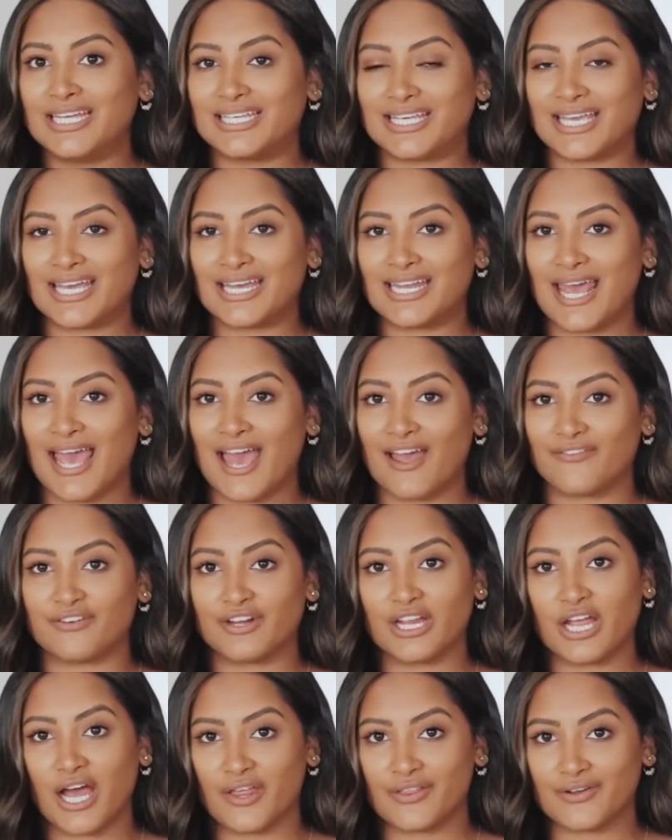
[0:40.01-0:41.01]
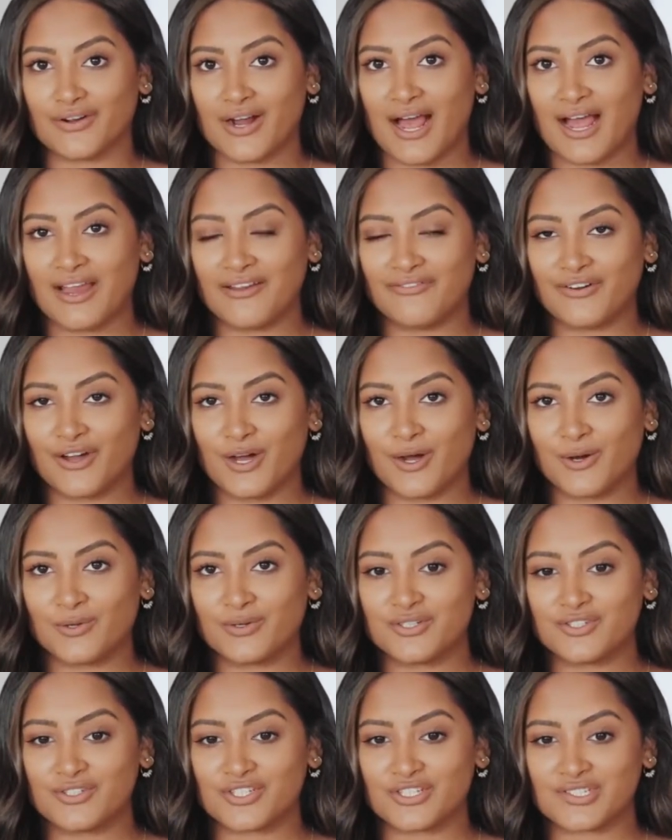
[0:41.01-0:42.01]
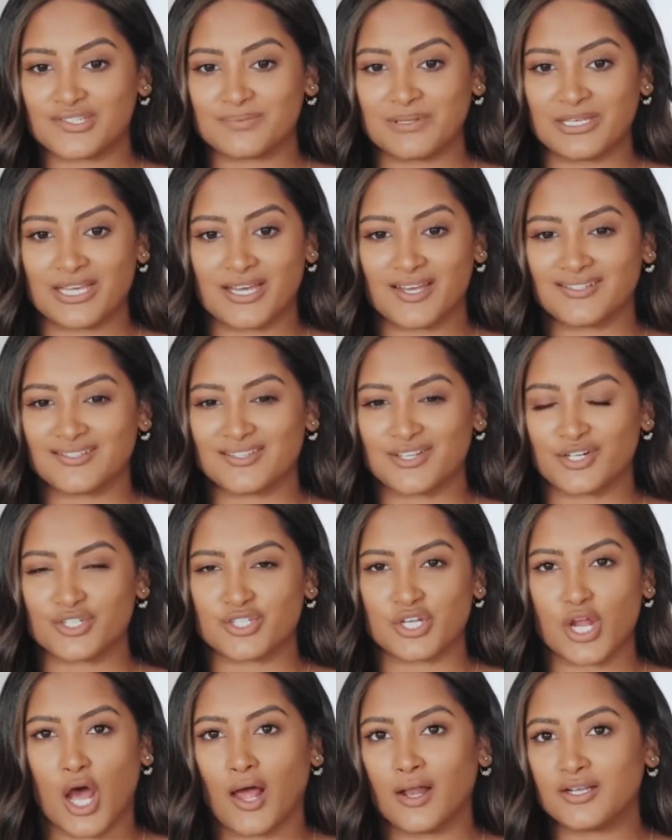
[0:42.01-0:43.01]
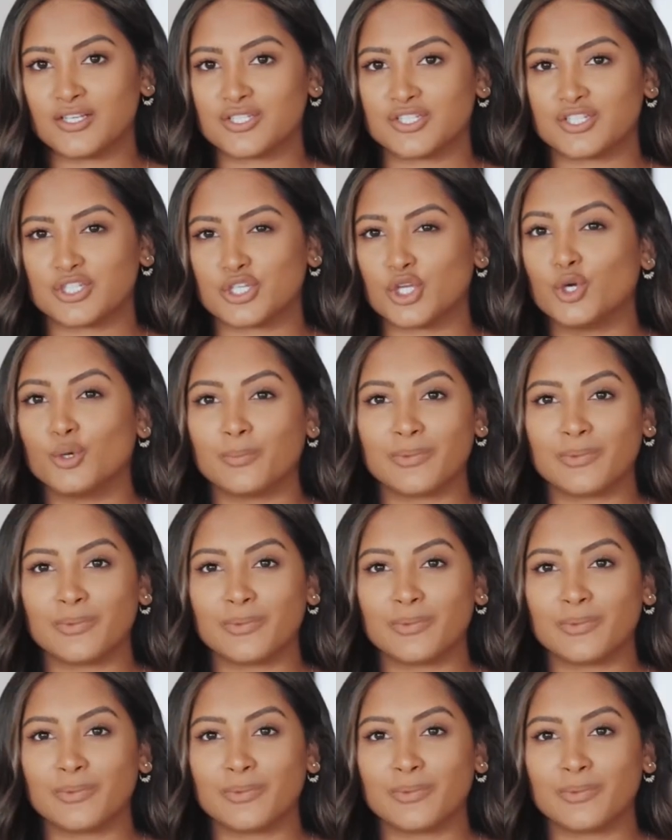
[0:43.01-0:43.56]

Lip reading: get every other iPhone just because there's not too